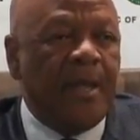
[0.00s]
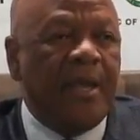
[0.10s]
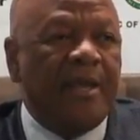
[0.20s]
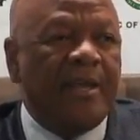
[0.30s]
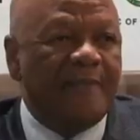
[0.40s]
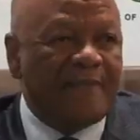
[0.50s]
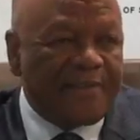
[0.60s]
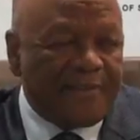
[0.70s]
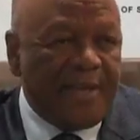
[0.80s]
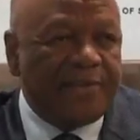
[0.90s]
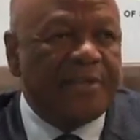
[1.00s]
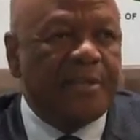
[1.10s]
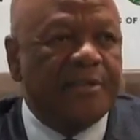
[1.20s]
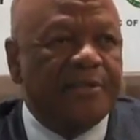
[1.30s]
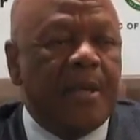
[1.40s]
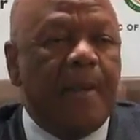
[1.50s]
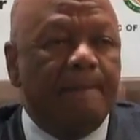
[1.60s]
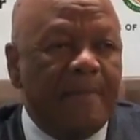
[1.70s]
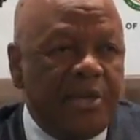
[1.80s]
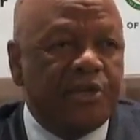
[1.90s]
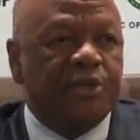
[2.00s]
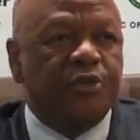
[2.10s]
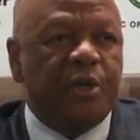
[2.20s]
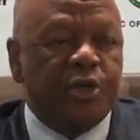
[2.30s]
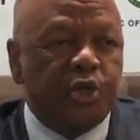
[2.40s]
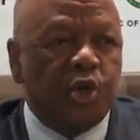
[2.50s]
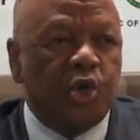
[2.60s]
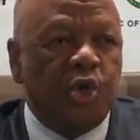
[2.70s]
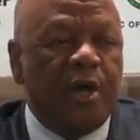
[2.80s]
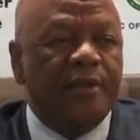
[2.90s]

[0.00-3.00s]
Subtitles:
and emphasizes measures to ensure